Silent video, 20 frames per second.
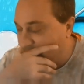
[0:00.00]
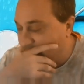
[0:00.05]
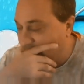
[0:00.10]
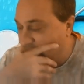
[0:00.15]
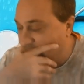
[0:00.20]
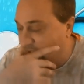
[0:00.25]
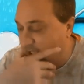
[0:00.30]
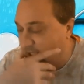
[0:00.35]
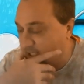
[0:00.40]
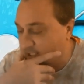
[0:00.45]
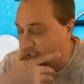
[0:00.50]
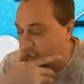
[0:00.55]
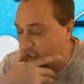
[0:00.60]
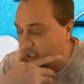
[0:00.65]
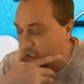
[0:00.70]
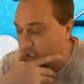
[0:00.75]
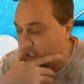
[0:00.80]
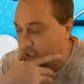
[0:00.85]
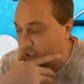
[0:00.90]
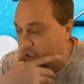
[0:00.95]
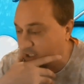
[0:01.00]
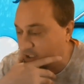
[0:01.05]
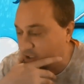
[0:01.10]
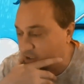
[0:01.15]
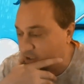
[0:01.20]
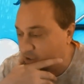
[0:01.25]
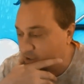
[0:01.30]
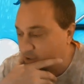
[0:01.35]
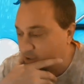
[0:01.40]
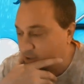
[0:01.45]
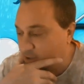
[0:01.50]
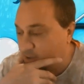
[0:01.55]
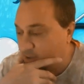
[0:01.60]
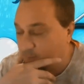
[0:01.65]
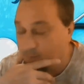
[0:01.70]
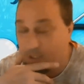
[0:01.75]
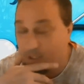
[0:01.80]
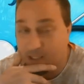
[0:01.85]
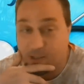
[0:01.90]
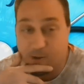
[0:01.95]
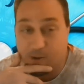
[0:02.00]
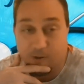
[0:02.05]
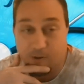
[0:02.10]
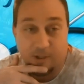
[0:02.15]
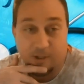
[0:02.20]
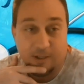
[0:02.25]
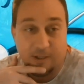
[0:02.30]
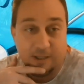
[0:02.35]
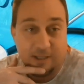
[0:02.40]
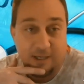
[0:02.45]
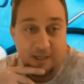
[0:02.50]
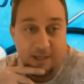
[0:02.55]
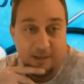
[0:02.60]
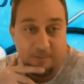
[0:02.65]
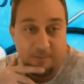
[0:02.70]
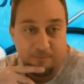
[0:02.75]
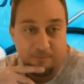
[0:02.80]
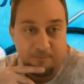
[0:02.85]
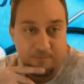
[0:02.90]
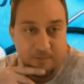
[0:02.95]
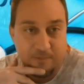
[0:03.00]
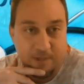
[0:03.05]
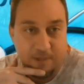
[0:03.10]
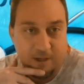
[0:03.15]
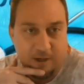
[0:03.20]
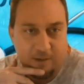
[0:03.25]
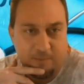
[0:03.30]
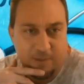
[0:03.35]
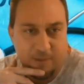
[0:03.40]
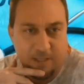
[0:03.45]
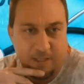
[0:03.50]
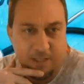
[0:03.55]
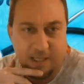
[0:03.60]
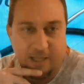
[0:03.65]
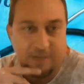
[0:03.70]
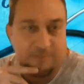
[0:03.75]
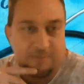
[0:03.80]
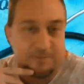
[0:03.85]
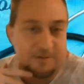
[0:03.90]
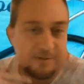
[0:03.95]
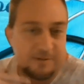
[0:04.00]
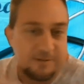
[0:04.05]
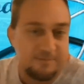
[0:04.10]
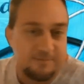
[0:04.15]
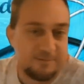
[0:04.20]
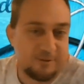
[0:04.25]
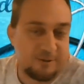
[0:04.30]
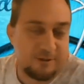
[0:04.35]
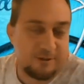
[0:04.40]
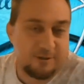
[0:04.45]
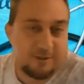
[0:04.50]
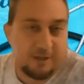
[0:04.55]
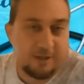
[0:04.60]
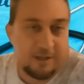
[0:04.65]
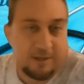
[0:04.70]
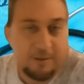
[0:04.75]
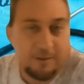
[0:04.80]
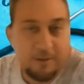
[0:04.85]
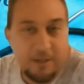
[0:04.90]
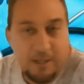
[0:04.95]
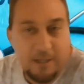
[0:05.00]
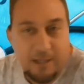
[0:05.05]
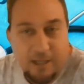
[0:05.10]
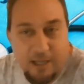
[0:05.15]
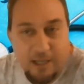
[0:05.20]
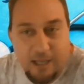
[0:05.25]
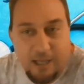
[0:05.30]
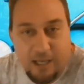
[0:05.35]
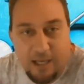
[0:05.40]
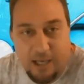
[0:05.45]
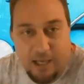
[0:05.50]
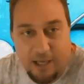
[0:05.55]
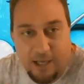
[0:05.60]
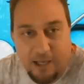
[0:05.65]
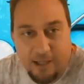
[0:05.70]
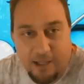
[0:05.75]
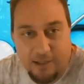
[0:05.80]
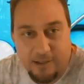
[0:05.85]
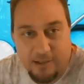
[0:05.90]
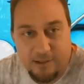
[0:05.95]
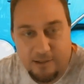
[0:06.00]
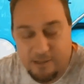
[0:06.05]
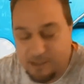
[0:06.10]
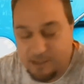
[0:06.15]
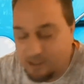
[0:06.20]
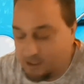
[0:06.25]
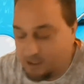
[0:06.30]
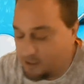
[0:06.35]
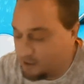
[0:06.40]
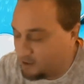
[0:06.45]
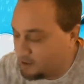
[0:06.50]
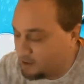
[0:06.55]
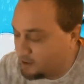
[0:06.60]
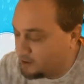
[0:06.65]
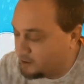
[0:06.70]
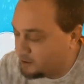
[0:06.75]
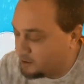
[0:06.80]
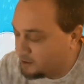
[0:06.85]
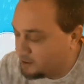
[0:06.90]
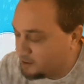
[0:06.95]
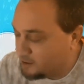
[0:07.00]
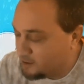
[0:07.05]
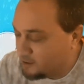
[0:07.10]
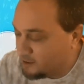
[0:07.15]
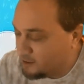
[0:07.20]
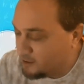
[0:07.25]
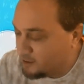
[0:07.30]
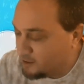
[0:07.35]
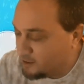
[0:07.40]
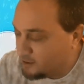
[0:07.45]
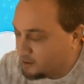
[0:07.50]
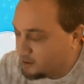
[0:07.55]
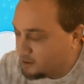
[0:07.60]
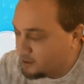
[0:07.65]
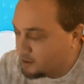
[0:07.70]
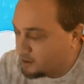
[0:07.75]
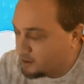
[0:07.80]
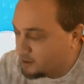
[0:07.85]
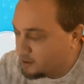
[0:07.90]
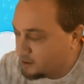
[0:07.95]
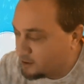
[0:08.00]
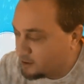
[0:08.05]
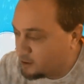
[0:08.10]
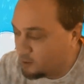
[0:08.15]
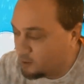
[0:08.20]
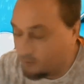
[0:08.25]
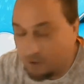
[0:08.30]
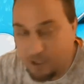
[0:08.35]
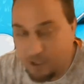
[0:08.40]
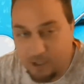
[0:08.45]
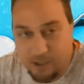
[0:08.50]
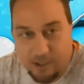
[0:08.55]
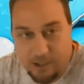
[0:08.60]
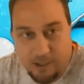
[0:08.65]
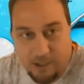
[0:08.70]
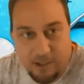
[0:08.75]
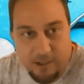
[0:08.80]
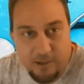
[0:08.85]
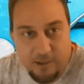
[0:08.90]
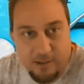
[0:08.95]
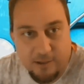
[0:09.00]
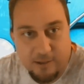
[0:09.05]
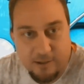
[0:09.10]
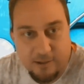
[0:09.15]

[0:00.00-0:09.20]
and a big gorilla came, or big ape or some sort of thing. And the gorilla